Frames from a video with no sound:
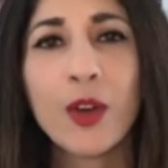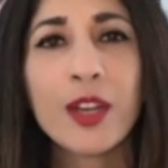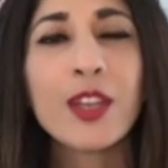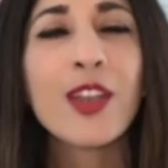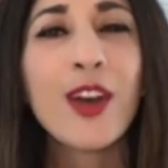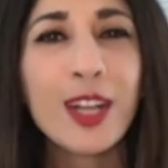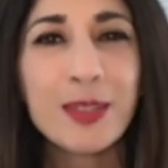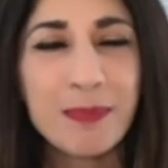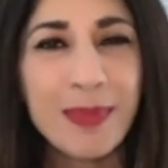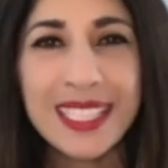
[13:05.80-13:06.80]
are
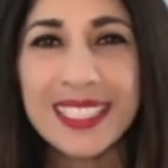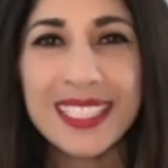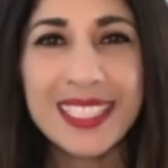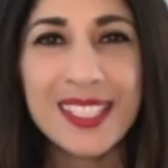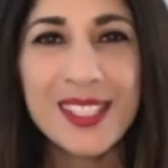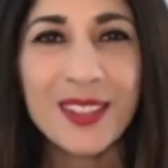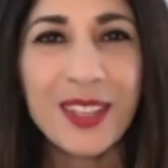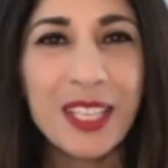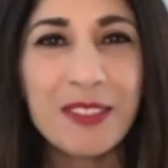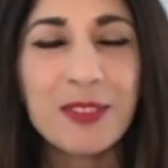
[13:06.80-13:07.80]
not meant in this
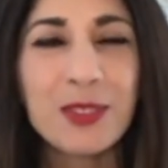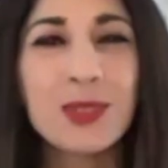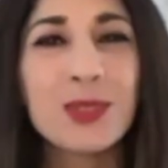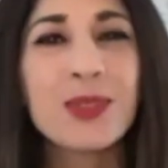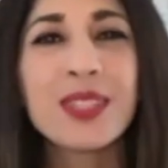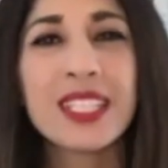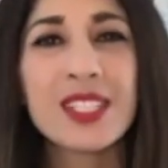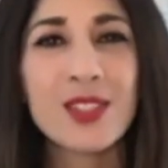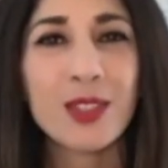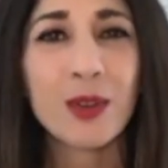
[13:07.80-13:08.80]
life to do
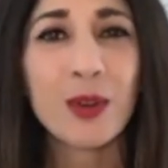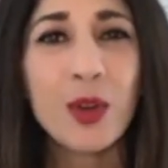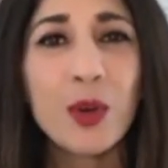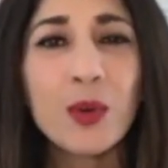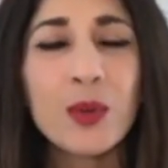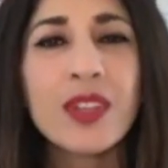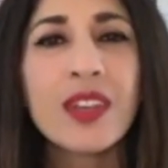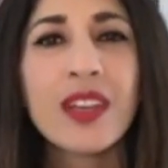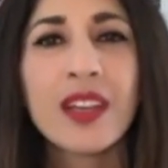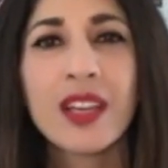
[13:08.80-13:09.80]
things on our own.
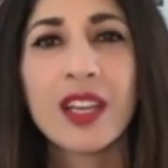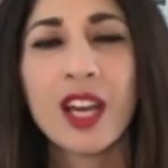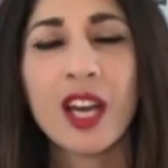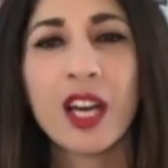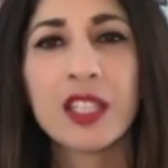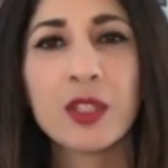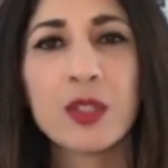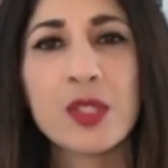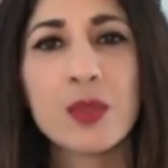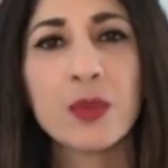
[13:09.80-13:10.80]

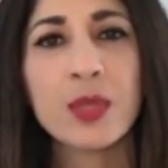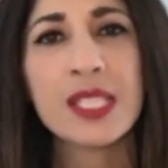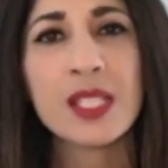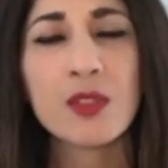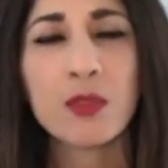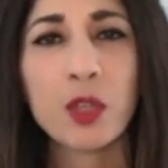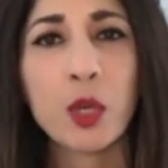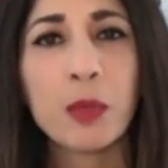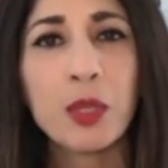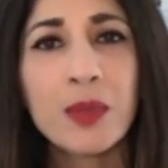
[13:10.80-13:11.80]
There's reasons for
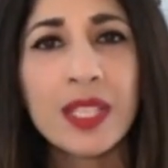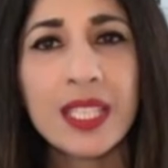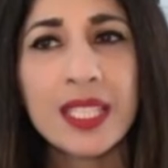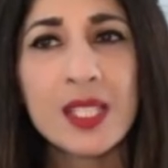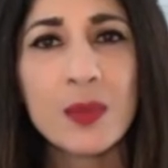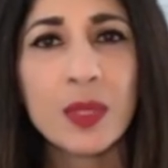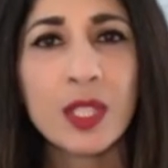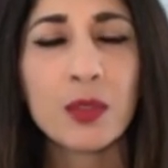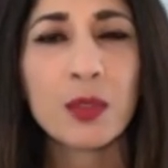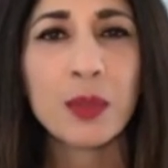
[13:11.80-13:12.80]
communities. We
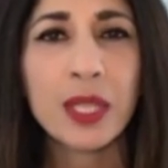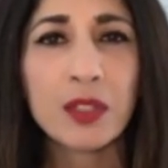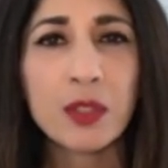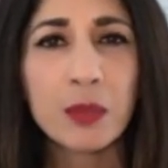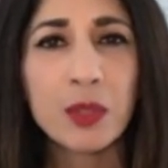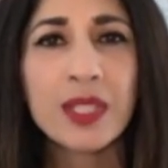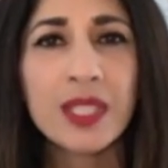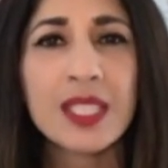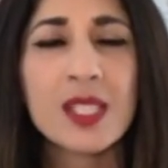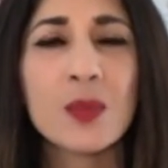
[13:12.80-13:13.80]
need to create
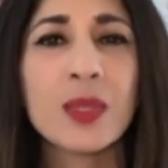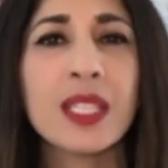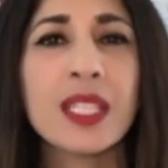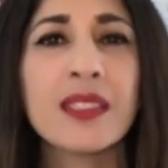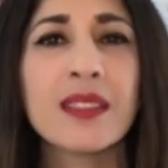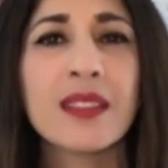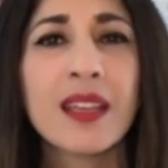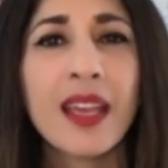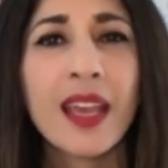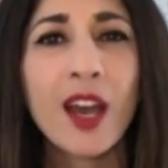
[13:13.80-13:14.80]
communities. We need
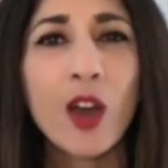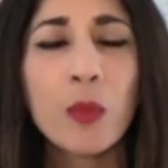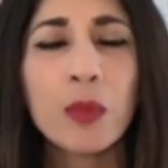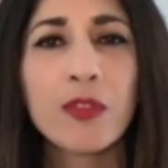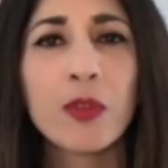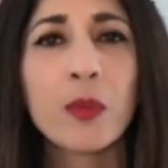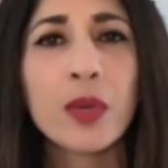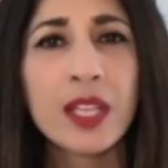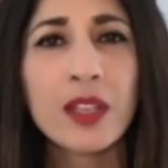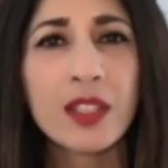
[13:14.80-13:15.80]
help from
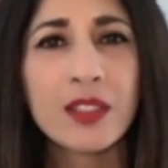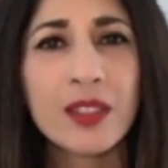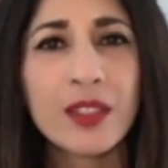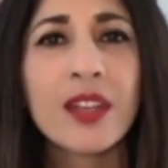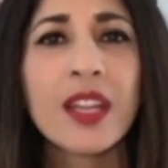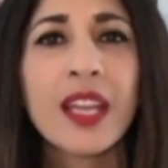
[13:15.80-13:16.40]
one another.